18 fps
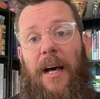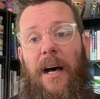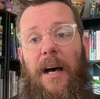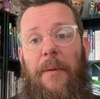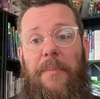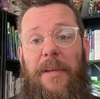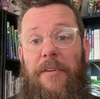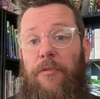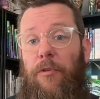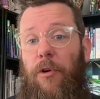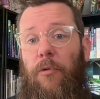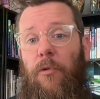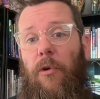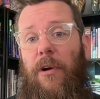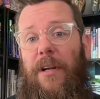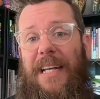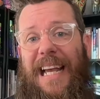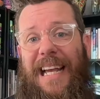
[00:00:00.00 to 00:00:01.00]
be
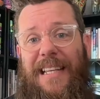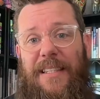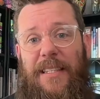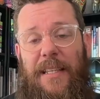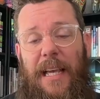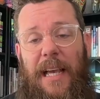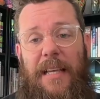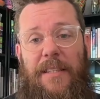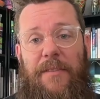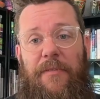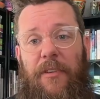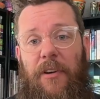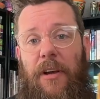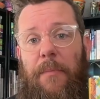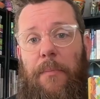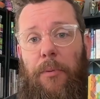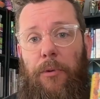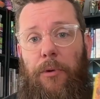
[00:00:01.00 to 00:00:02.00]
forewarned, has a very
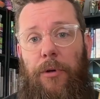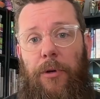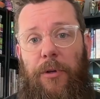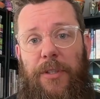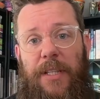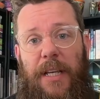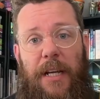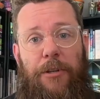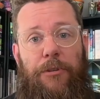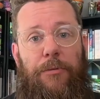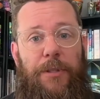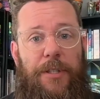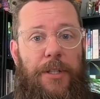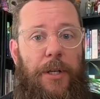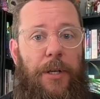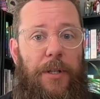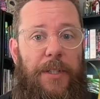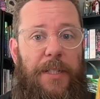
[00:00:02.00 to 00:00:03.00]
brutal sexual
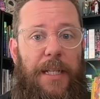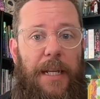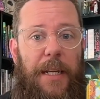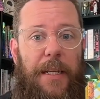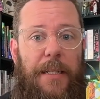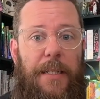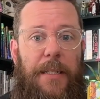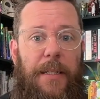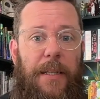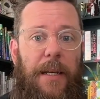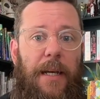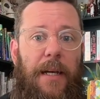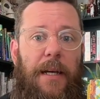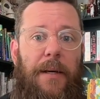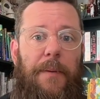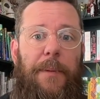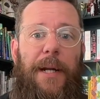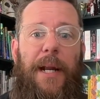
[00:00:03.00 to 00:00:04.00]
assault in it,
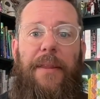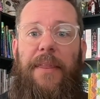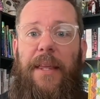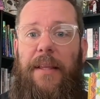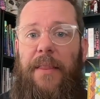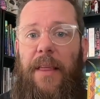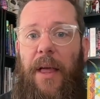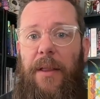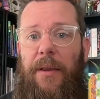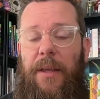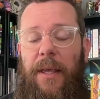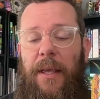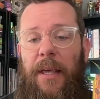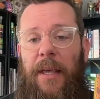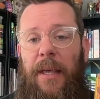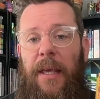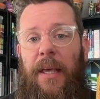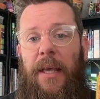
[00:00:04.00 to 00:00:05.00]
and I think
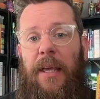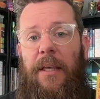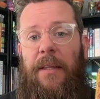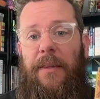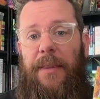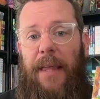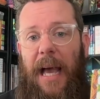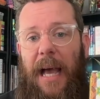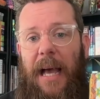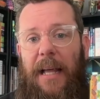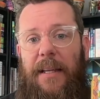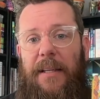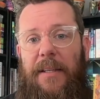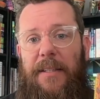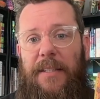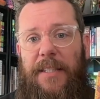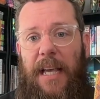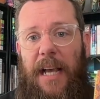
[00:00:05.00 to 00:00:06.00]
that
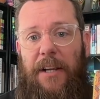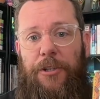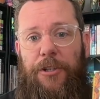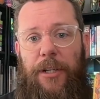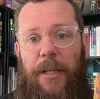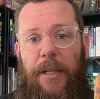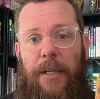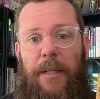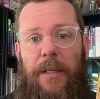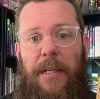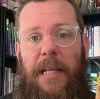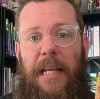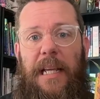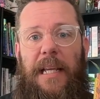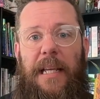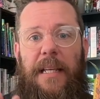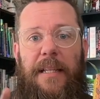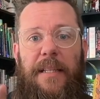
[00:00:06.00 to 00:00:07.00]
section
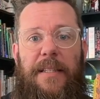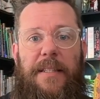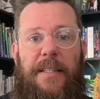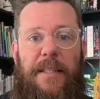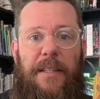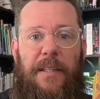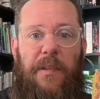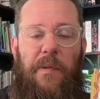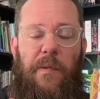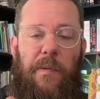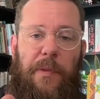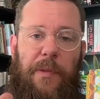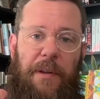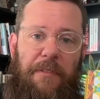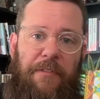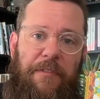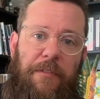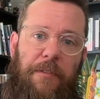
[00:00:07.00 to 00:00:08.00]
is the
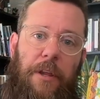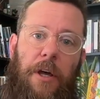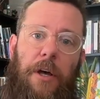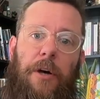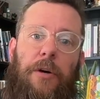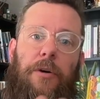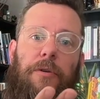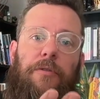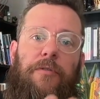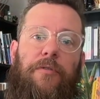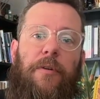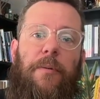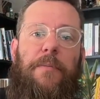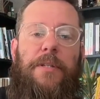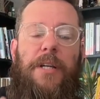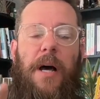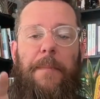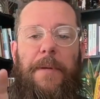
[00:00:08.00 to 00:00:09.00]
flow from
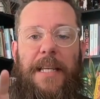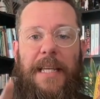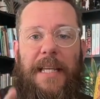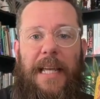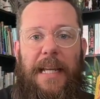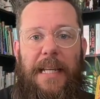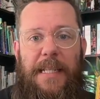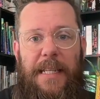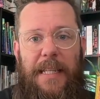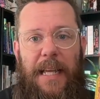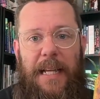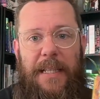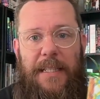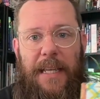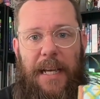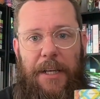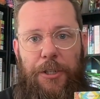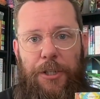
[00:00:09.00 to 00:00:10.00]
Dominique into that
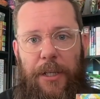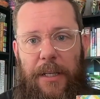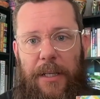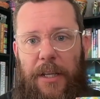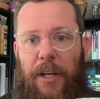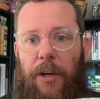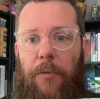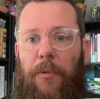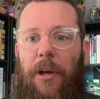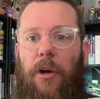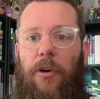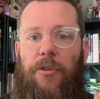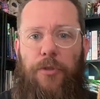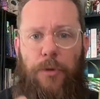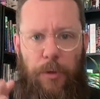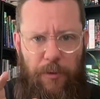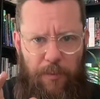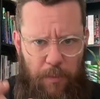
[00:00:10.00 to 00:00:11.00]
section. We are
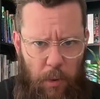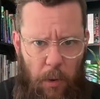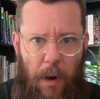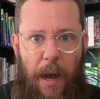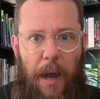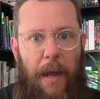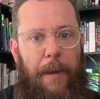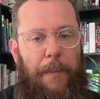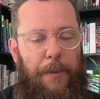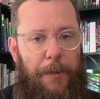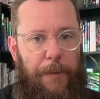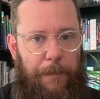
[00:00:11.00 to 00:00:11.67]
sort of primed